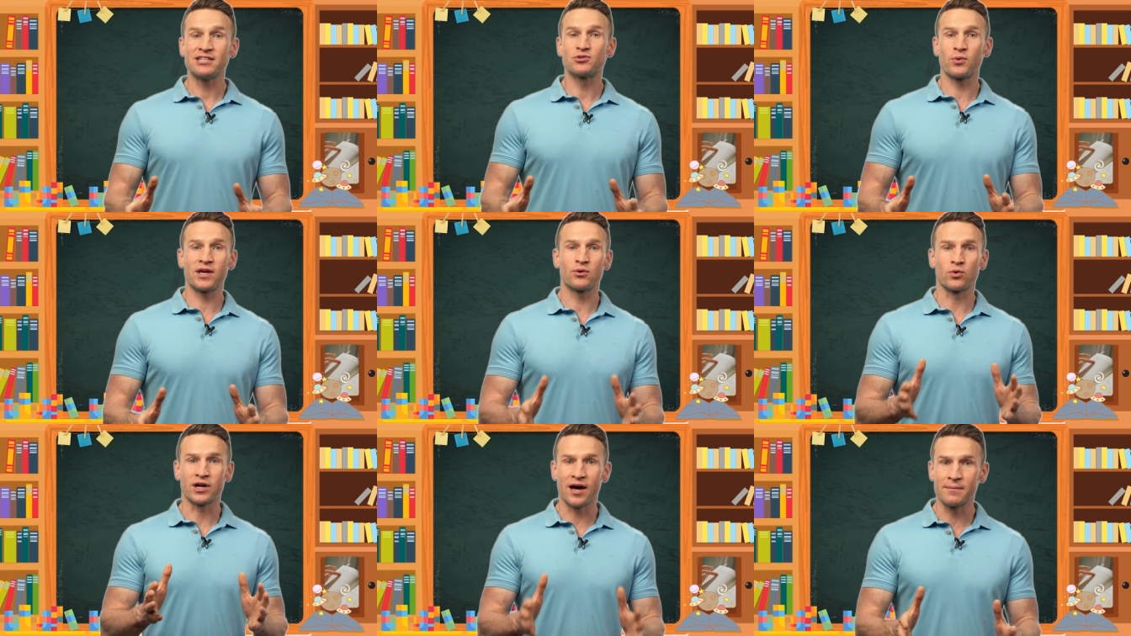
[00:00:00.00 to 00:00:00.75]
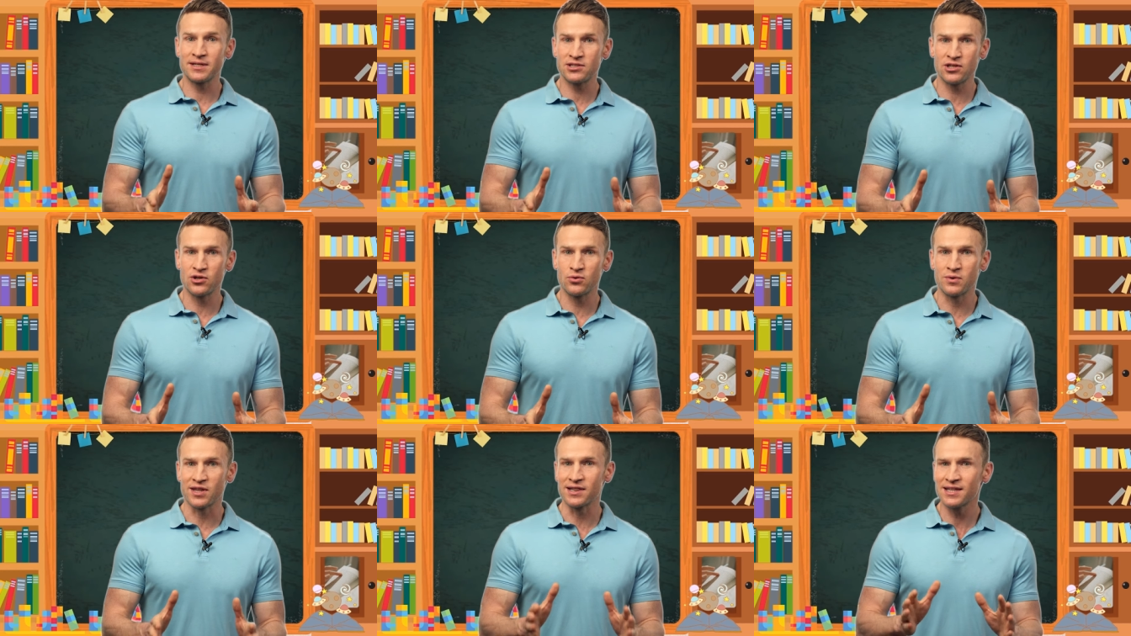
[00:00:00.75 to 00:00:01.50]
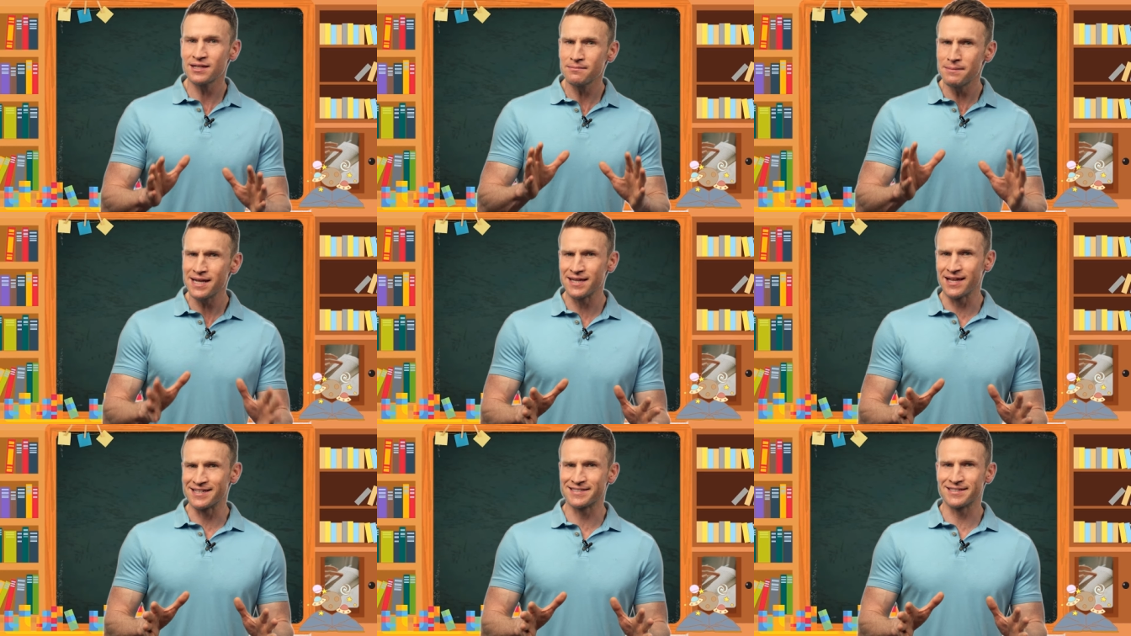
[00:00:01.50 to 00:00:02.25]
Each week, we're coming to you with a little mini
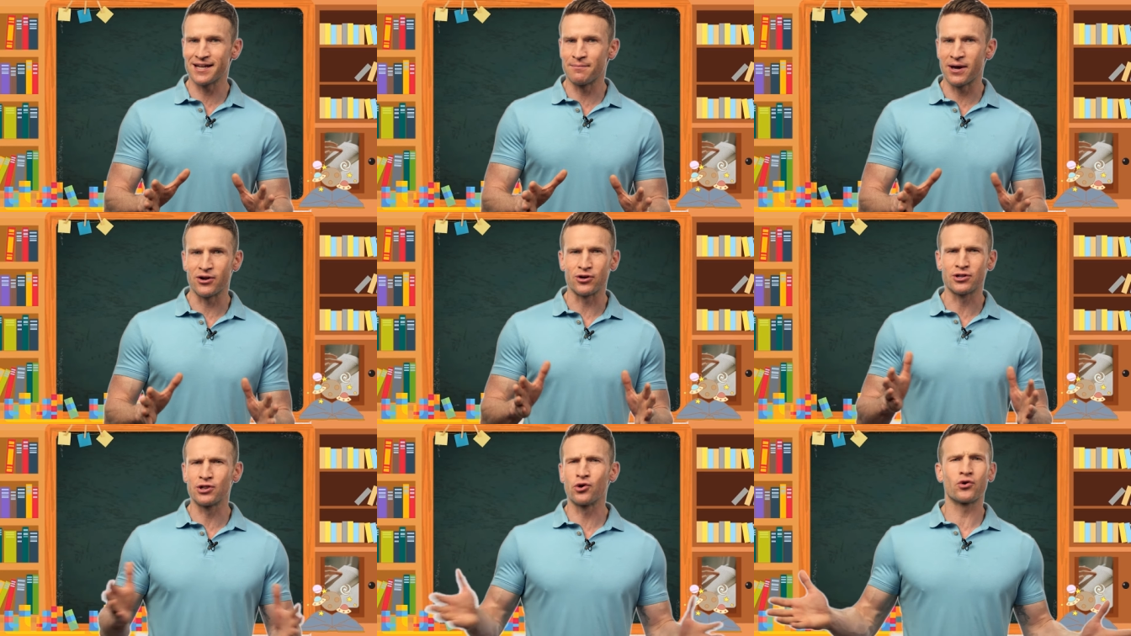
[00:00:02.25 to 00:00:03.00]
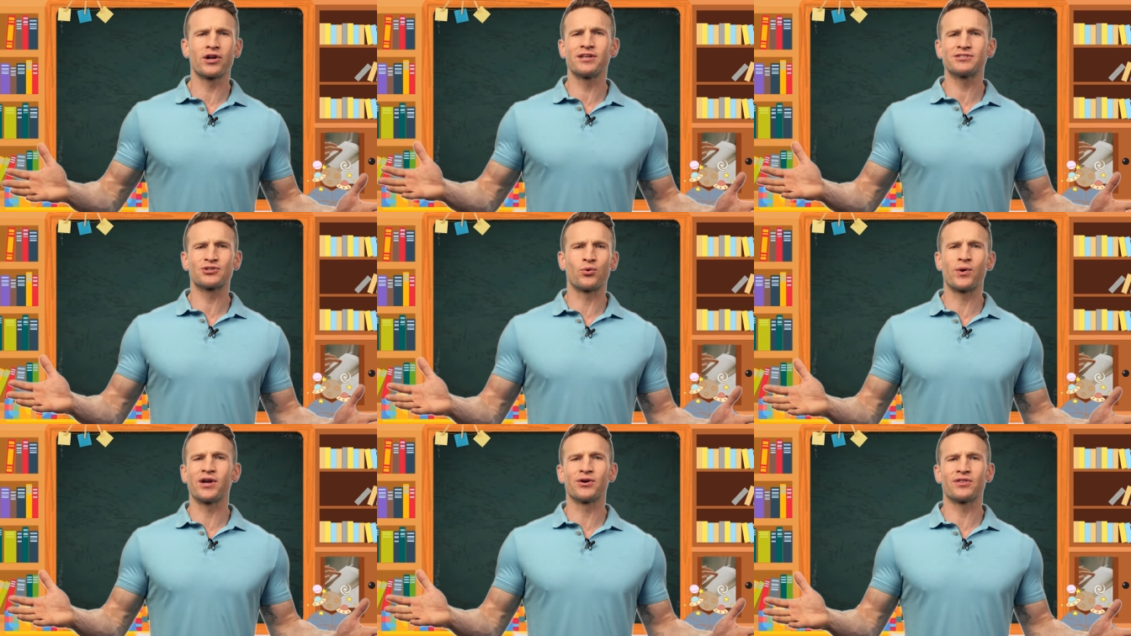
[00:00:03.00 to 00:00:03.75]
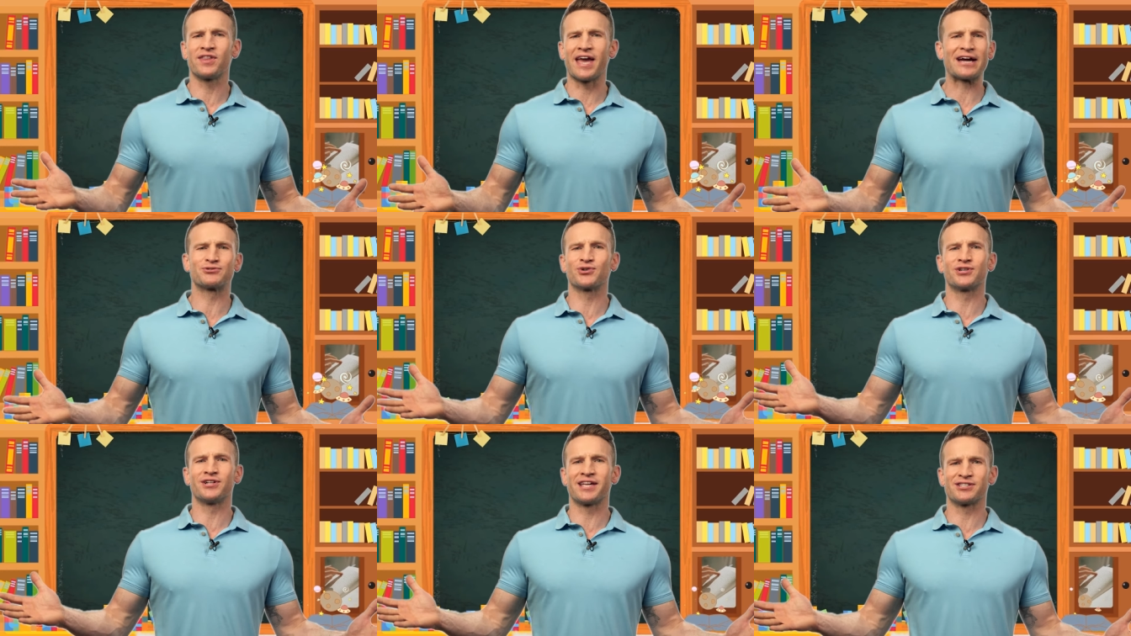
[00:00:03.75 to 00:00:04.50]
lesson about our glorious queer
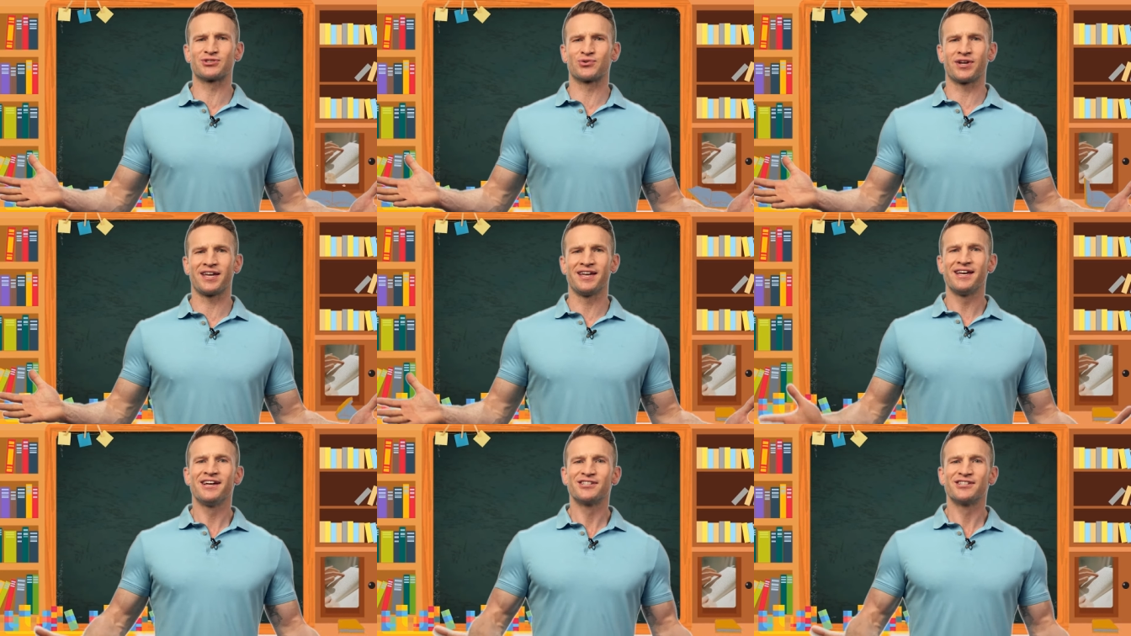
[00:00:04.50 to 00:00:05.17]
theatrical history.